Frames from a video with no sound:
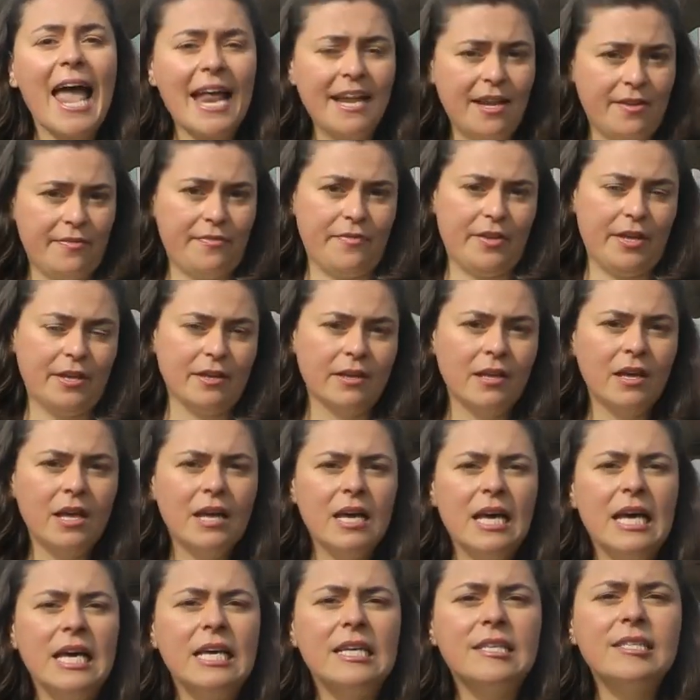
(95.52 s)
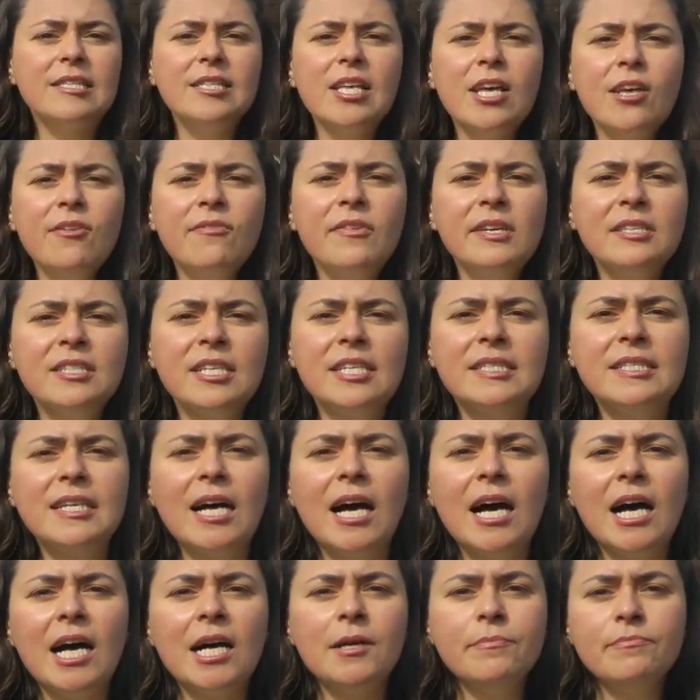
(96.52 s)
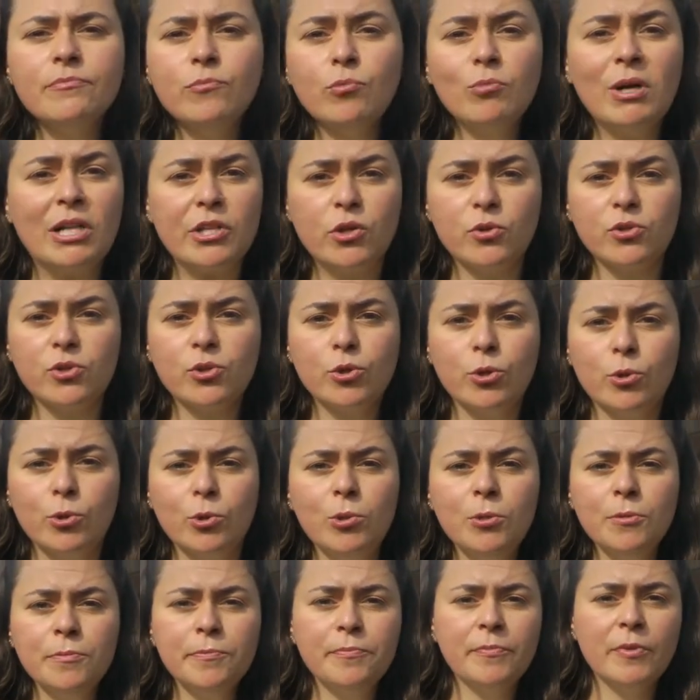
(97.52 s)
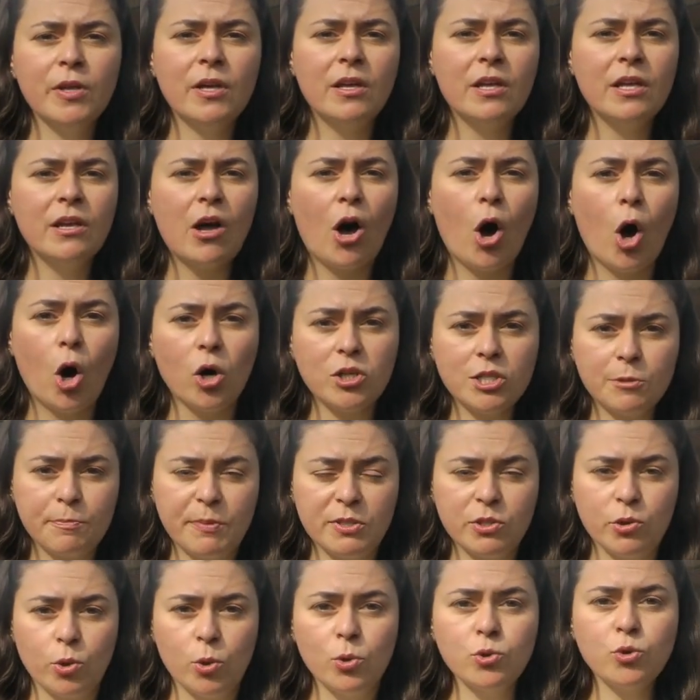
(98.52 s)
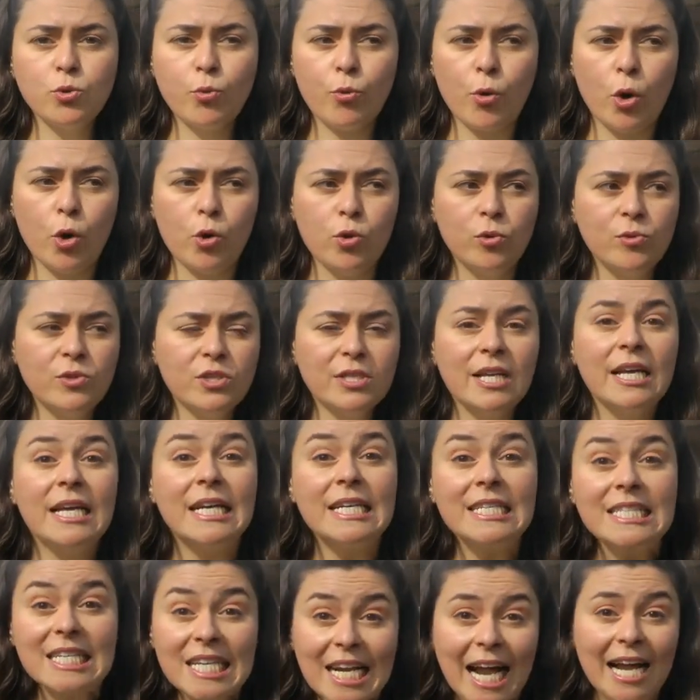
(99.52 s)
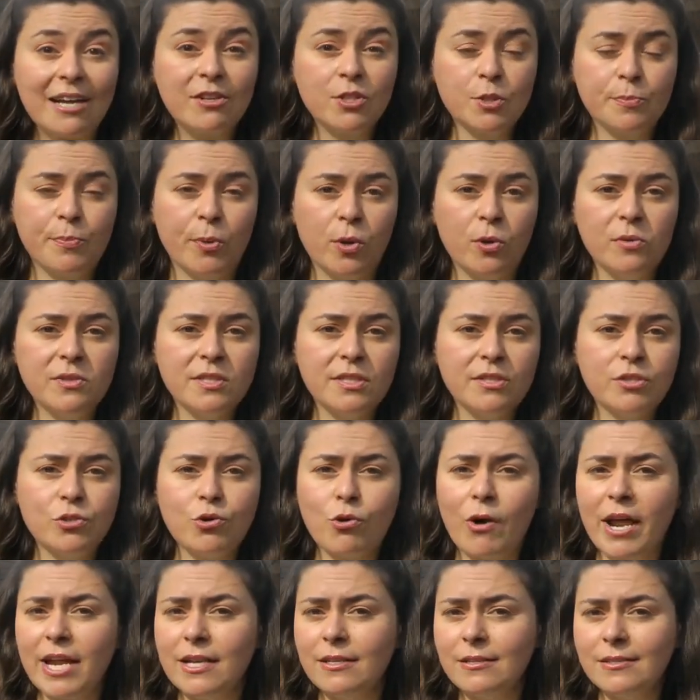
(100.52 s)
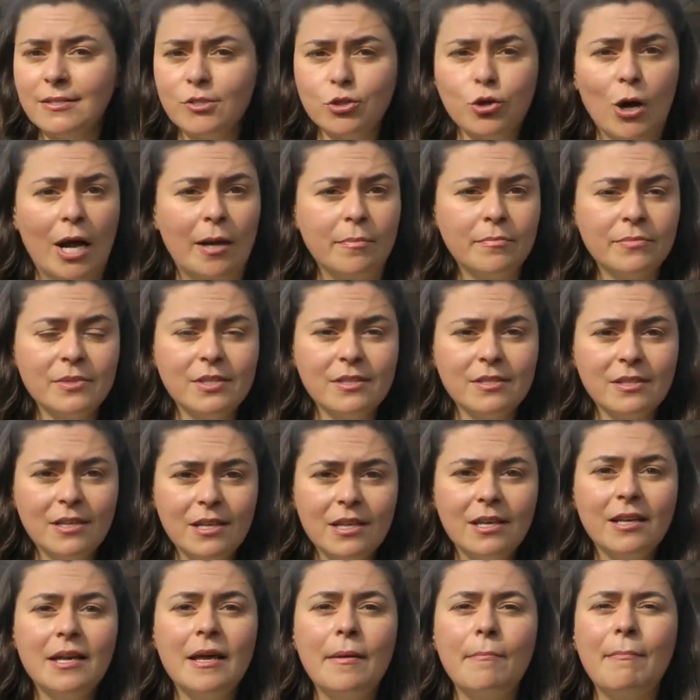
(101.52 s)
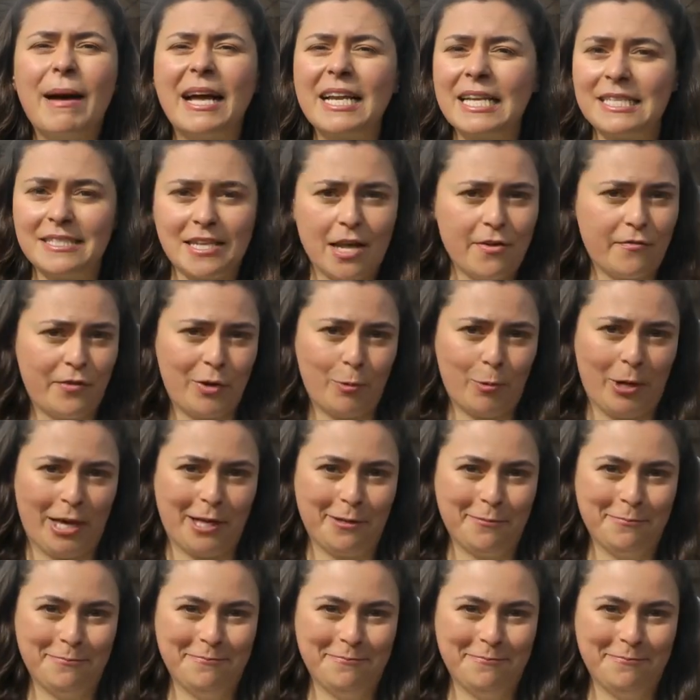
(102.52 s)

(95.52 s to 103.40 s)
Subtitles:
anything. Services are, well, your school, hospitals, roads, transports, trains, trams. Money's everywhere.